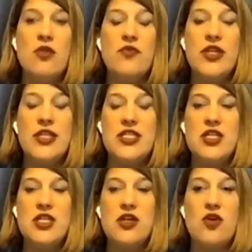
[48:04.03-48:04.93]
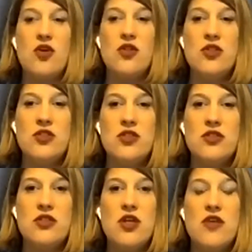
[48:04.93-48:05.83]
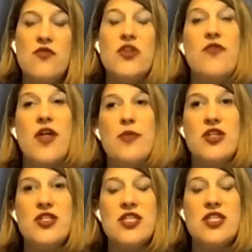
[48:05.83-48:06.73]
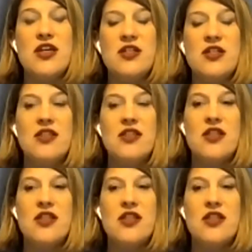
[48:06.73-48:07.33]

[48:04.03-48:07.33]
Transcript: realistic goals for developing your skill.